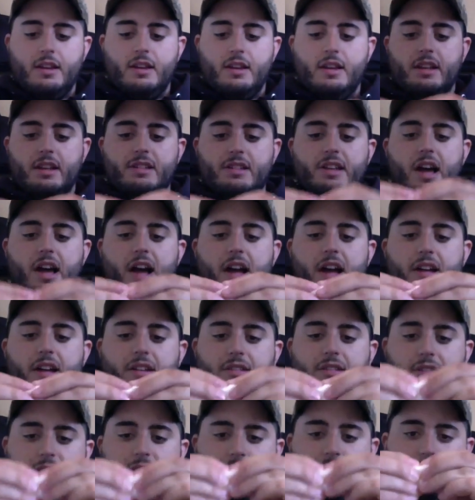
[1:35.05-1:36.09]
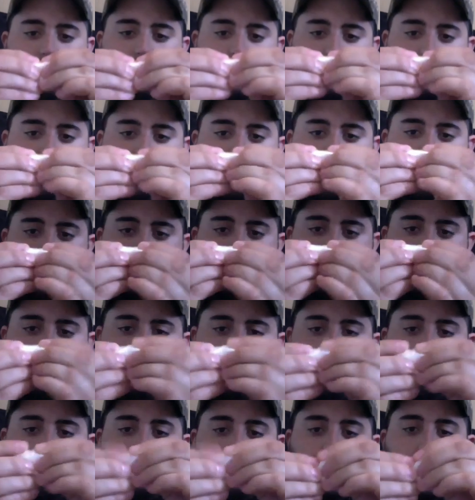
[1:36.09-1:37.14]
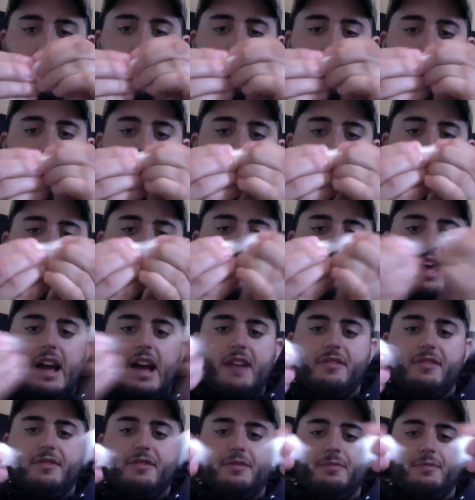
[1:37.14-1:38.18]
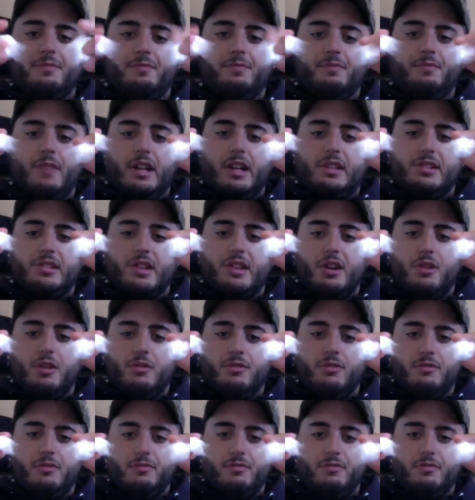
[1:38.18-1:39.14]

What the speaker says: is I rip the cotton balls in half, like so.